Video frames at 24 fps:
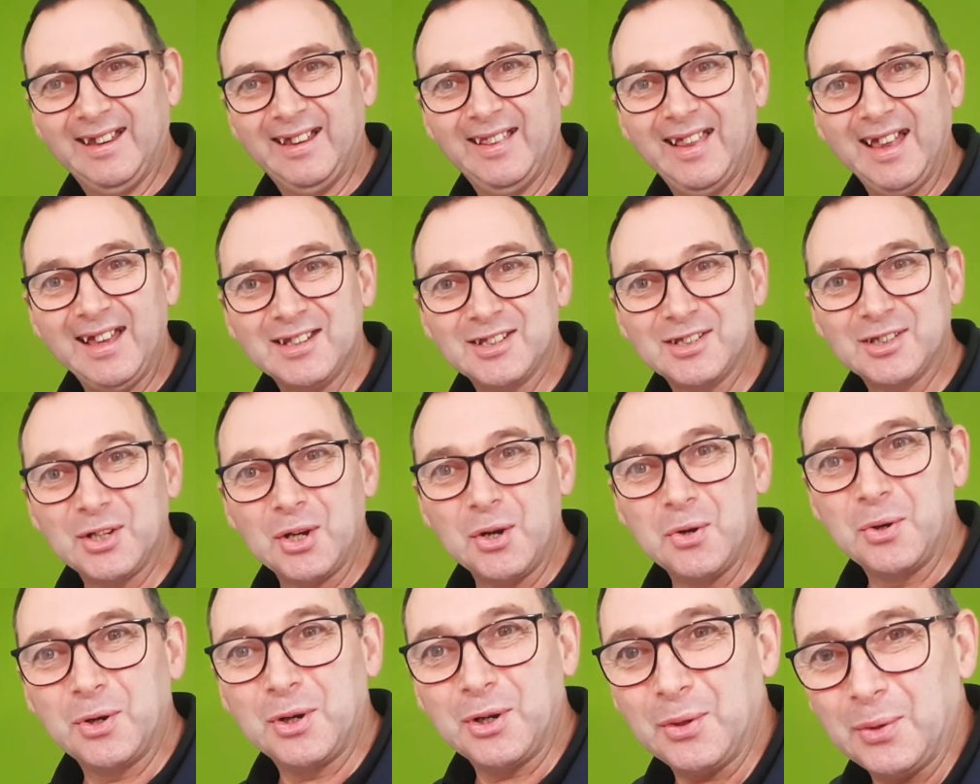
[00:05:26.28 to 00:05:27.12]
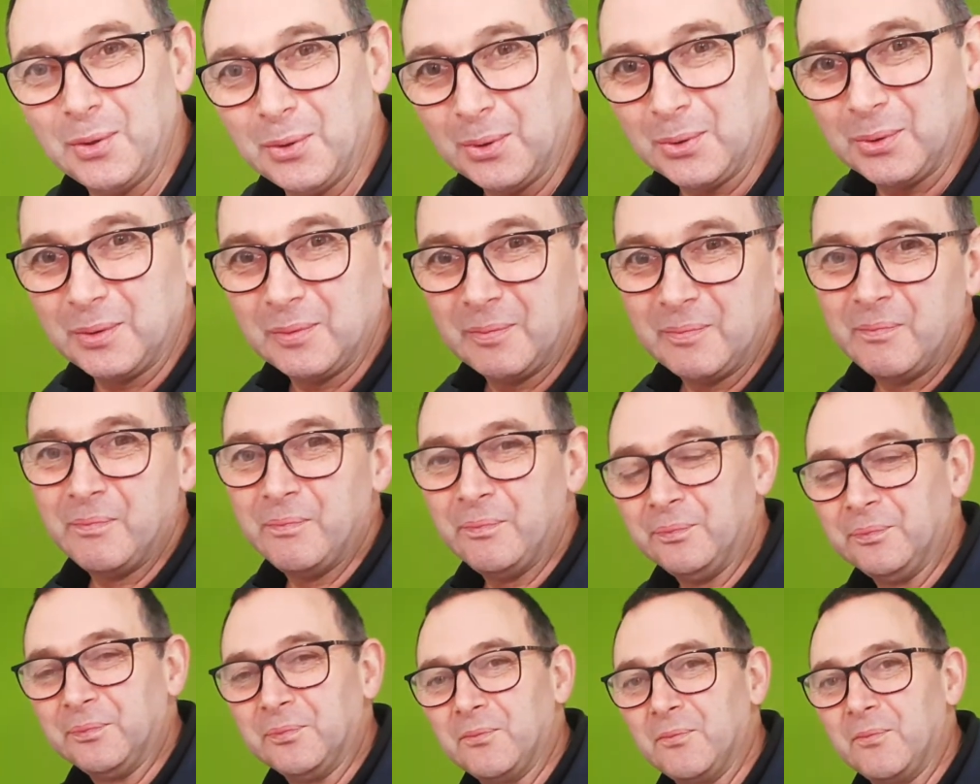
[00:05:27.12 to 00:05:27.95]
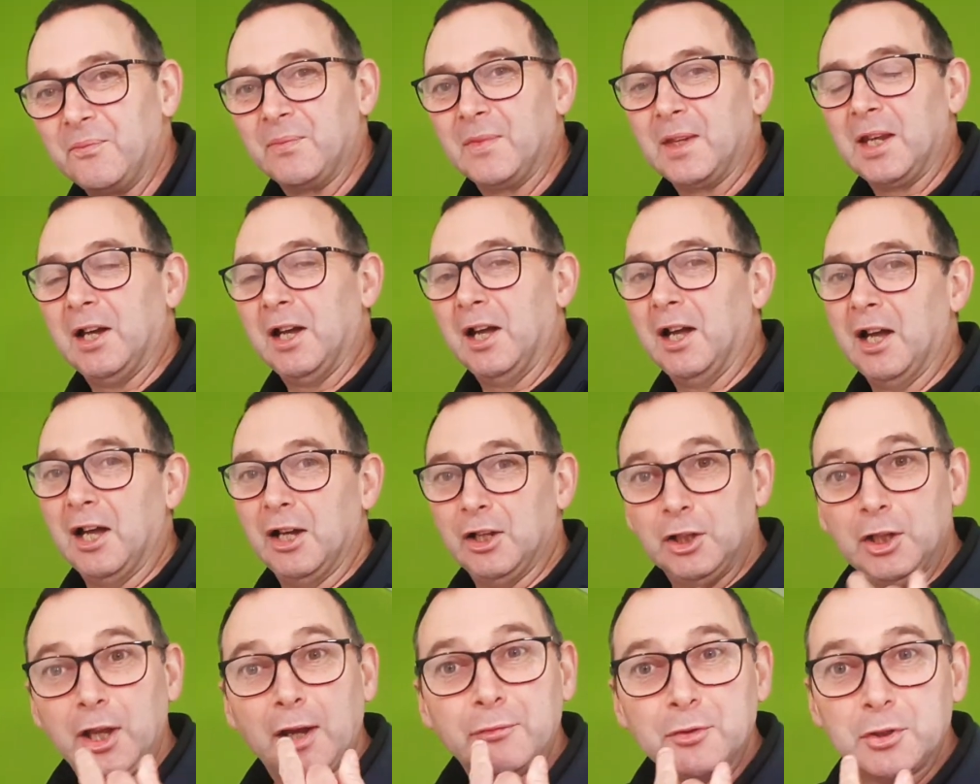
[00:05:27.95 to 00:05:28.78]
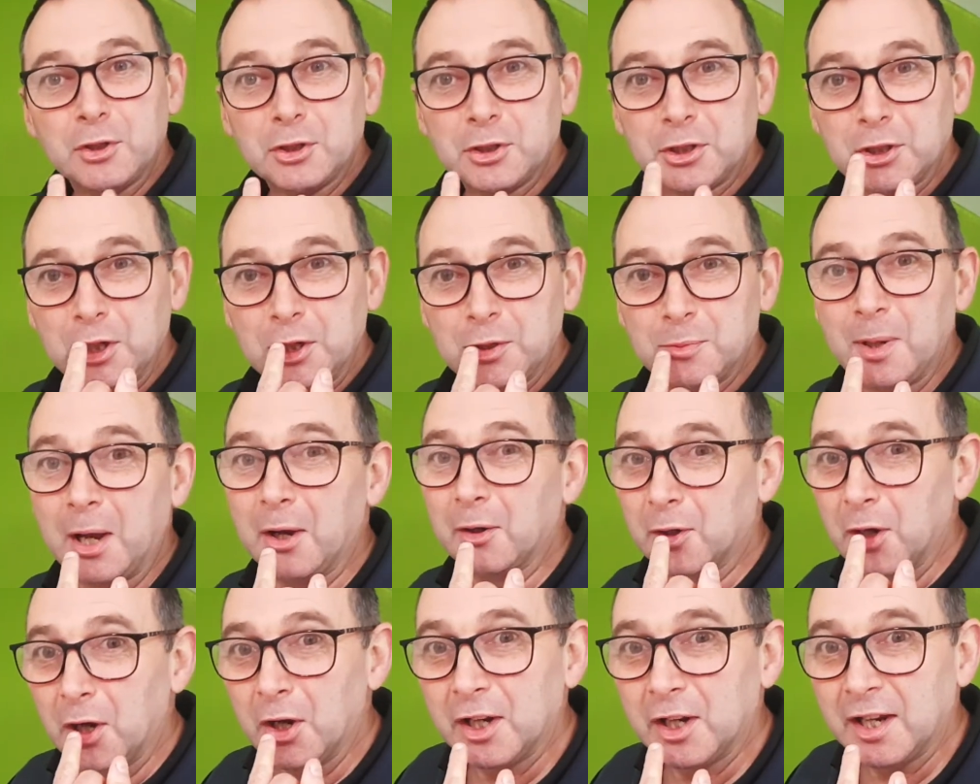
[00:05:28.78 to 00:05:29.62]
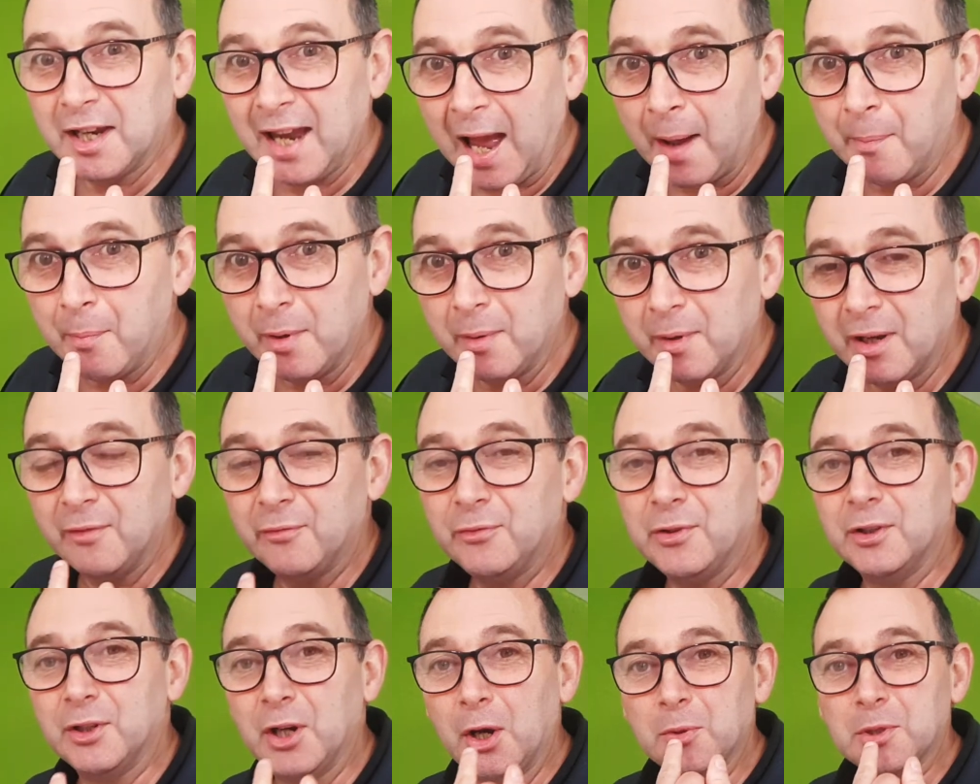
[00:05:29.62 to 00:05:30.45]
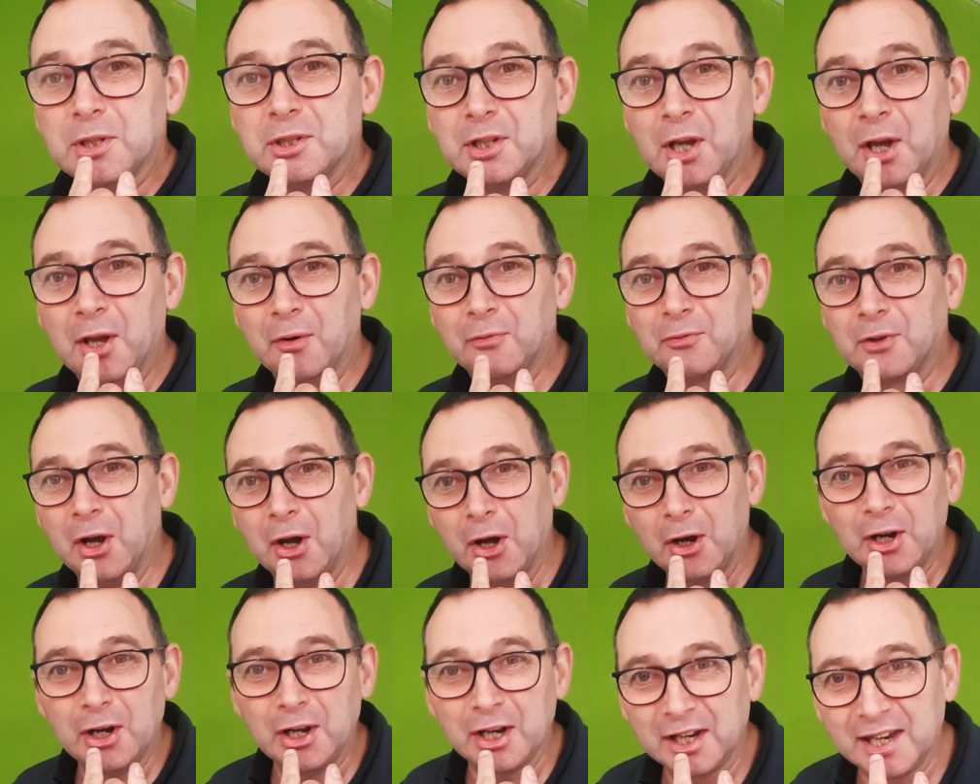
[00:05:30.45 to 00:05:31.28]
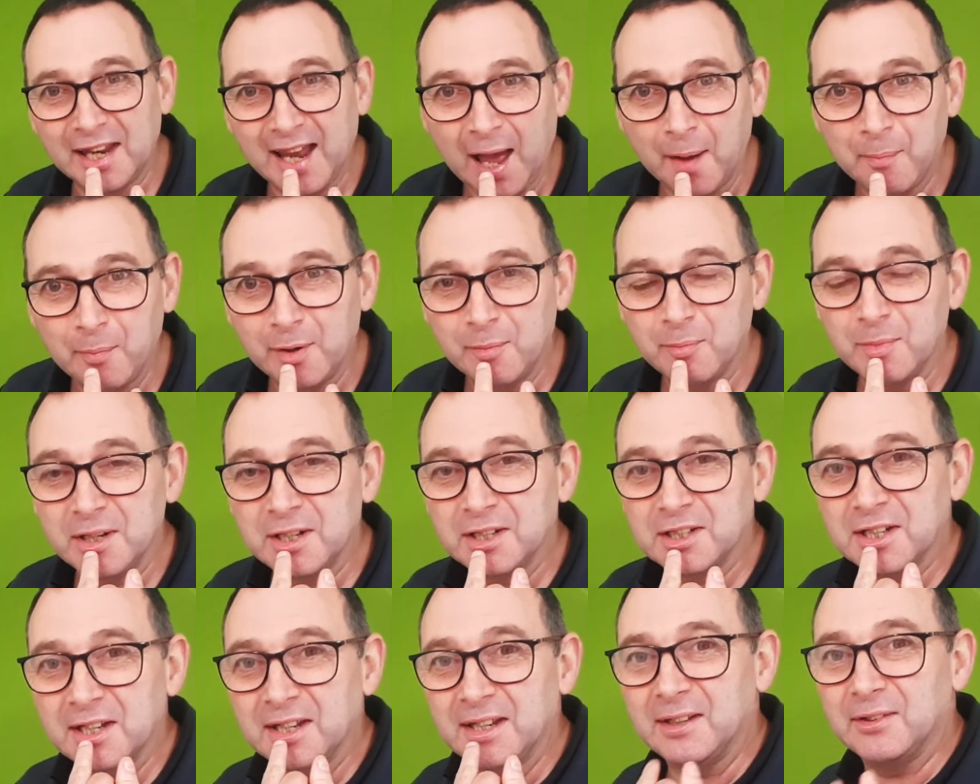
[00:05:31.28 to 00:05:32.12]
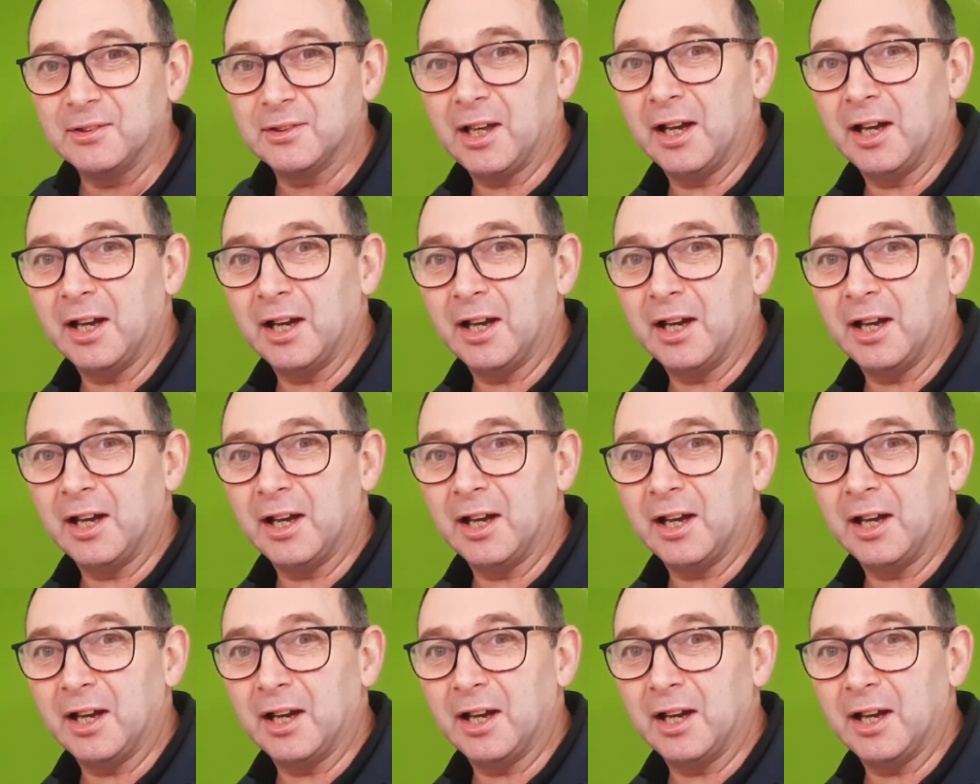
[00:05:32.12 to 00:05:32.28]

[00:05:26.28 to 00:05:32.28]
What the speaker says: That's so cool. You have to excuse me, I've got a gap, if you notice I've got a gap in my teeth.